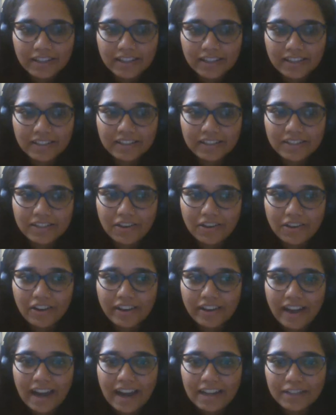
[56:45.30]
your
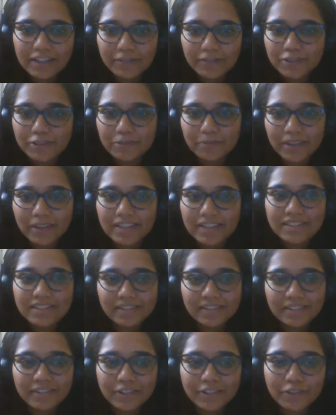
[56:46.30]
activism as
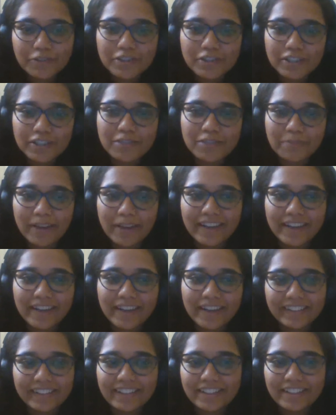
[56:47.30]
hugely inspiring
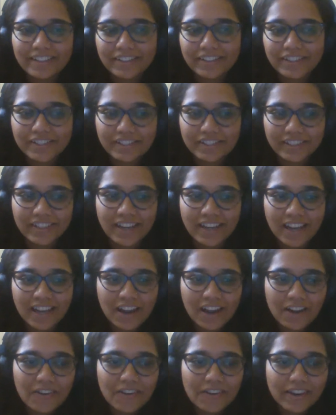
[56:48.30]
and encouraging.
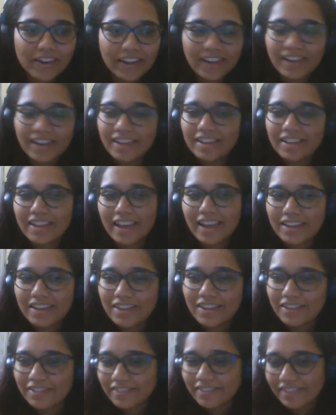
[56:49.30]
Okay, thank you.